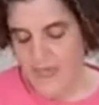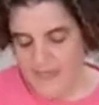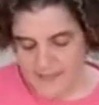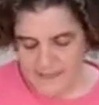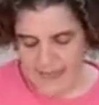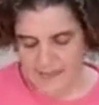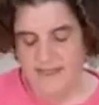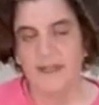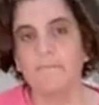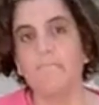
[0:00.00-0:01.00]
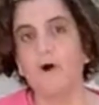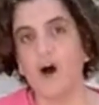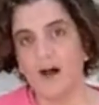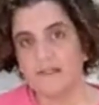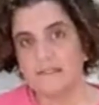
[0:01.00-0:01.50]
This has an
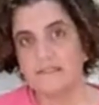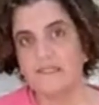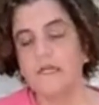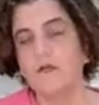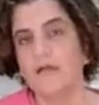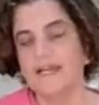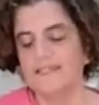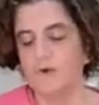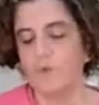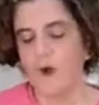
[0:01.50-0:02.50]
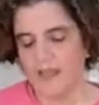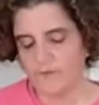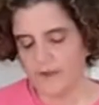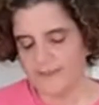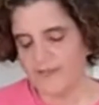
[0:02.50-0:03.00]
embossed, it's
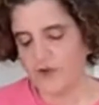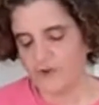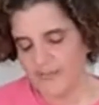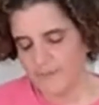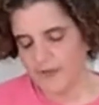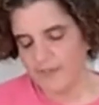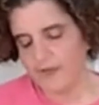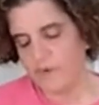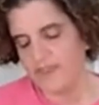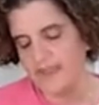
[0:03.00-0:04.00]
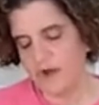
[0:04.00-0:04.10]
a cream ribbon with like